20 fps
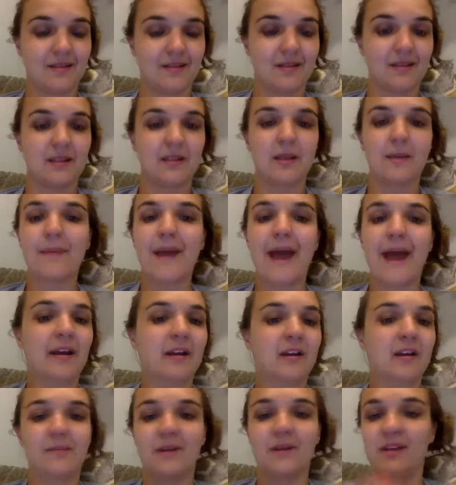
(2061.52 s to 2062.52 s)
The pack
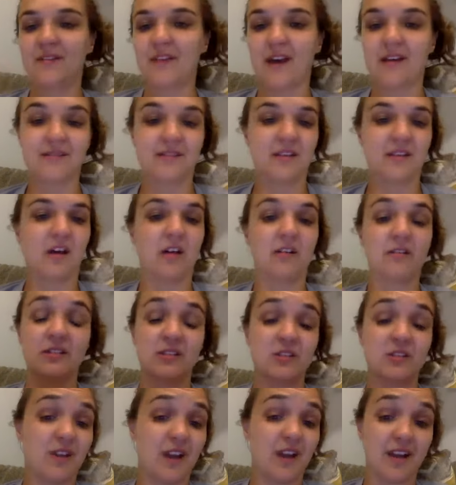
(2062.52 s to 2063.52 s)
could be
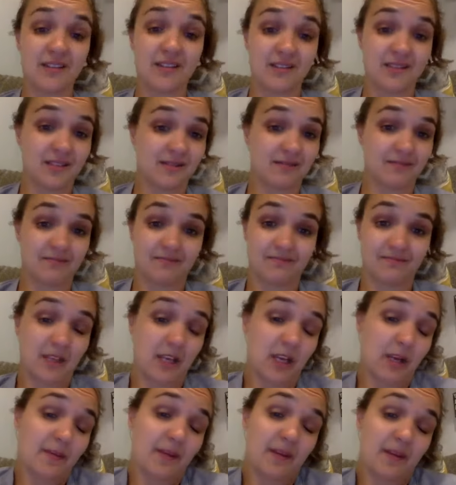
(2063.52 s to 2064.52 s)
$1,000, you guys.
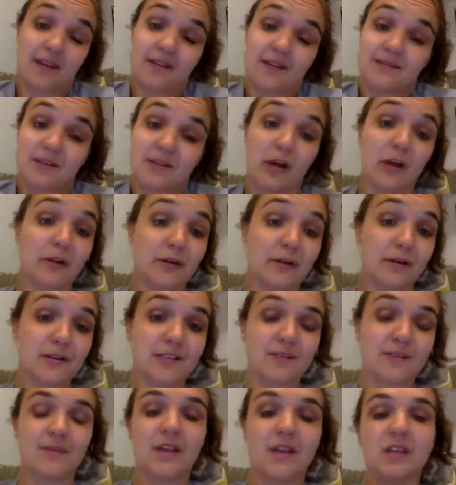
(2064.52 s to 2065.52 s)
It be
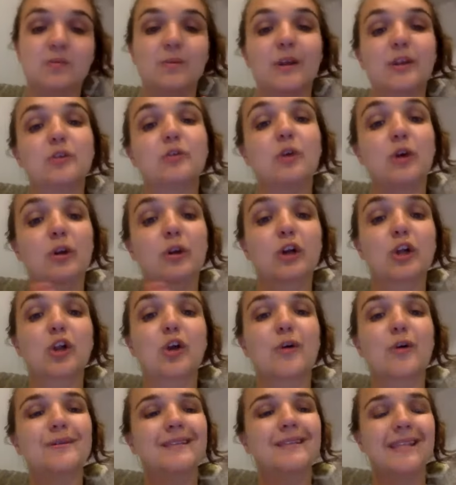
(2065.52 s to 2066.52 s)
$1,000. Because when you go to
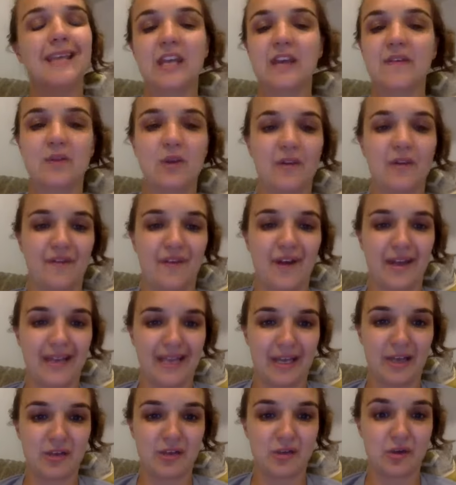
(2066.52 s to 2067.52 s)
close and they give you a
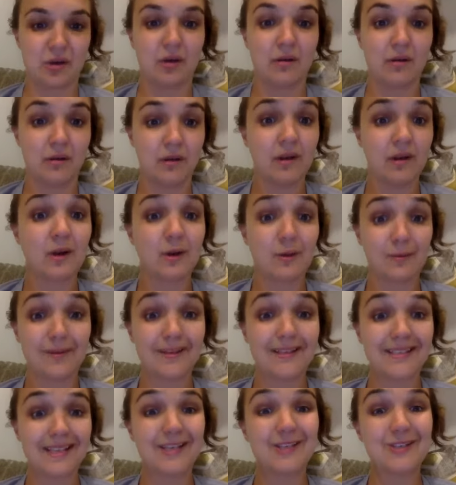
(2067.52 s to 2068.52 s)
financial
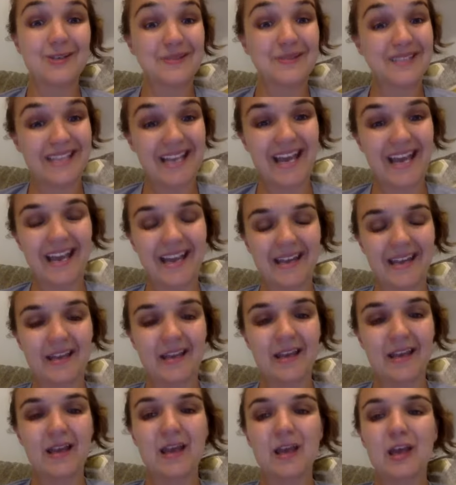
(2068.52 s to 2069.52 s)
reason, you say,
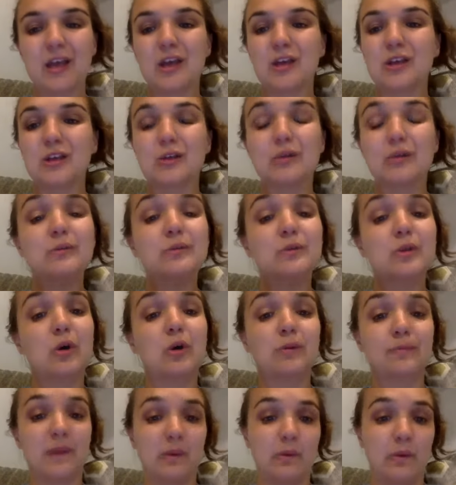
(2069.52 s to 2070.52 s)
you
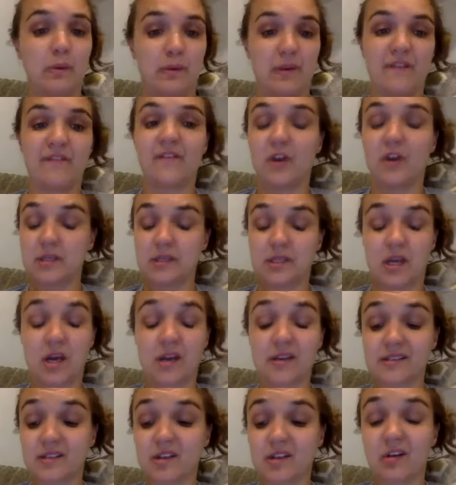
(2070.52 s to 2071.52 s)
told me when we first
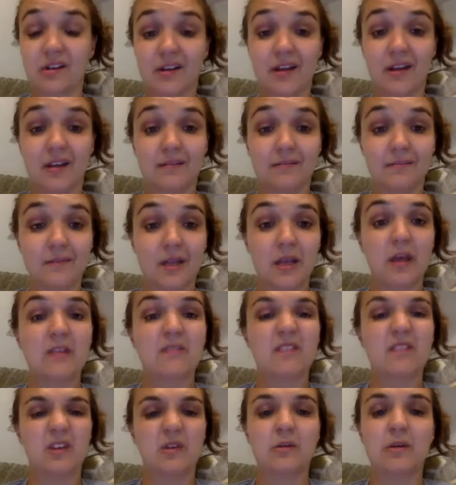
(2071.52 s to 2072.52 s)
got started
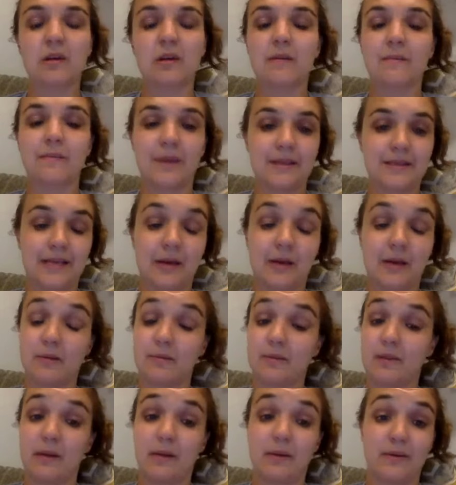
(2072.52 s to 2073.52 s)
that you couldn't bend down and
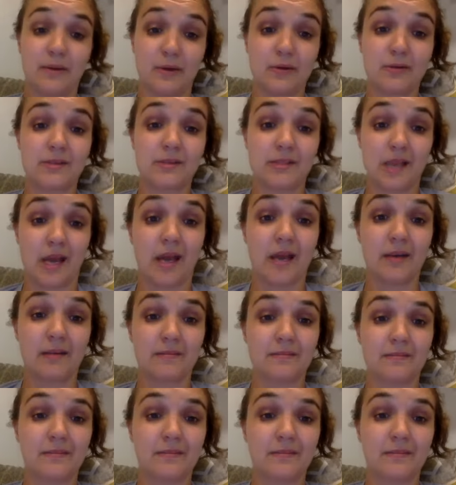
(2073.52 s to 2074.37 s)
play with your son.